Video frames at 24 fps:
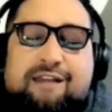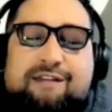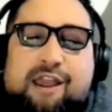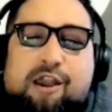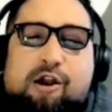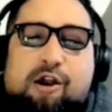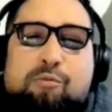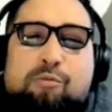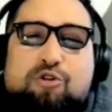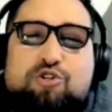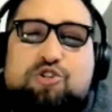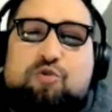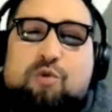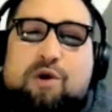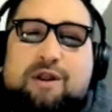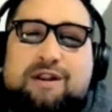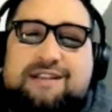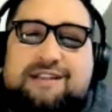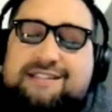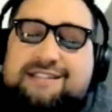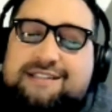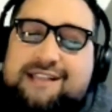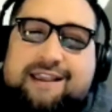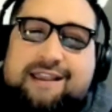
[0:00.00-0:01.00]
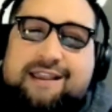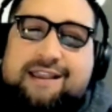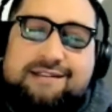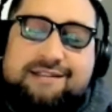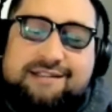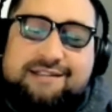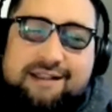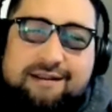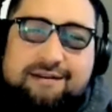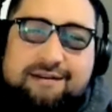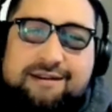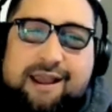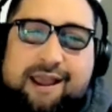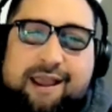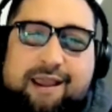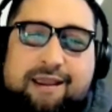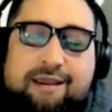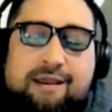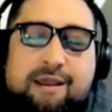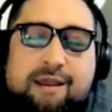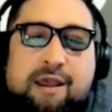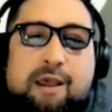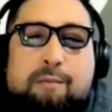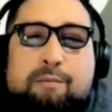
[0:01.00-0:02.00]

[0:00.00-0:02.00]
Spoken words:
They almost want a second Sunday.